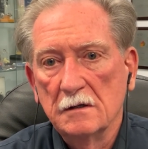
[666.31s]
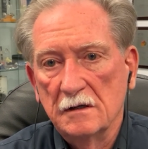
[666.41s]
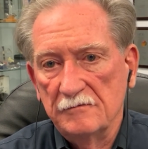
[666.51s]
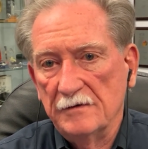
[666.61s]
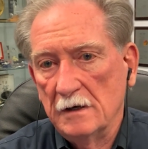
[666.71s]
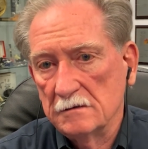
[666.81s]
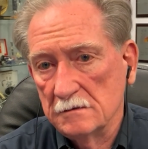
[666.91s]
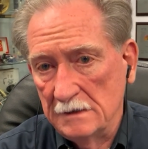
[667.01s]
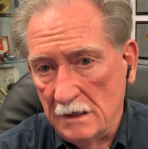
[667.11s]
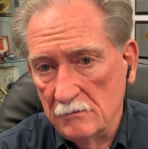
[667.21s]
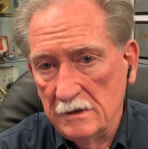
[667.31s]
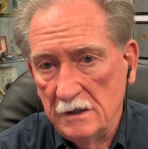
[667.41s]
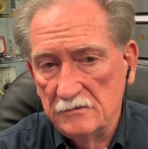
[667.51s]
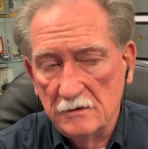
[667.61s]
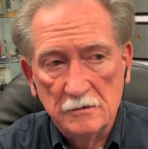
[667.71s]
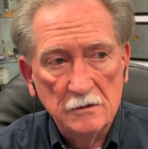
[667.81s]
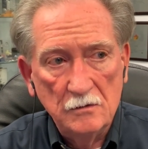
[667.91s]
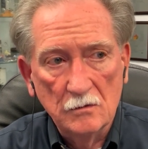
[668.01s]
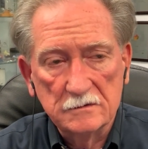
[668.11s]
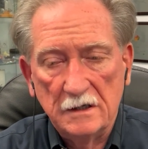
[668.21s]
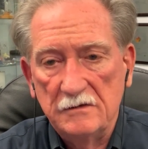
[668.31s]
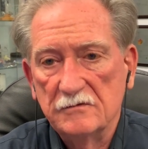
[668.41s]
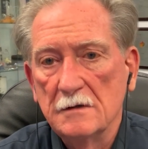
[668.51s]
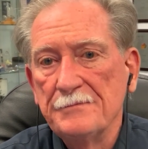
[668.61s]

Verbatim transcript: In fact, nowadays, in the old days,